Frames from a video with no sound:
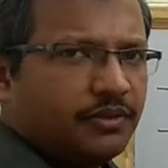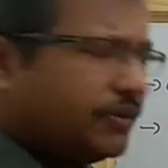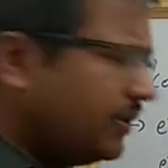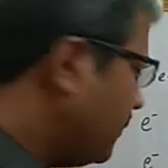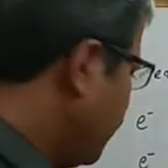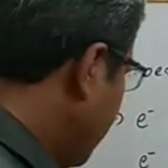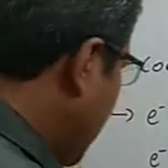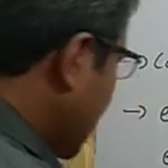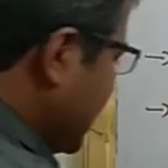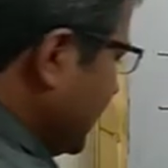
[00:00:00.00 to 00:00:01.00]
So it will be
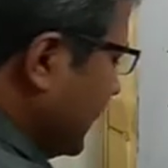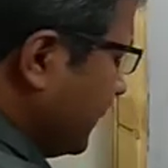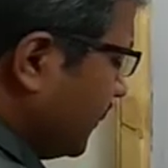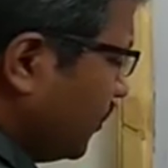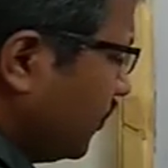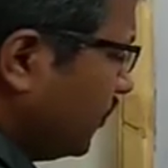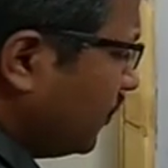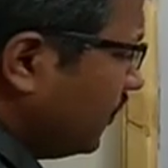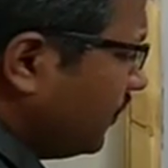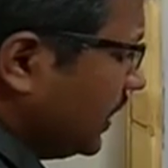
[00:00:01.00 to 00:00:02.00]
acting as a source
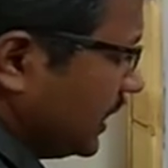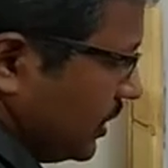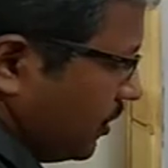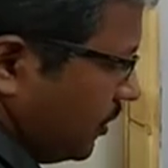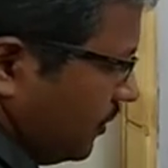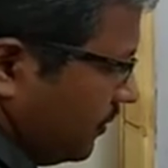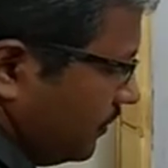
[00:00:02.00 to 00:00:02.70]
of electron.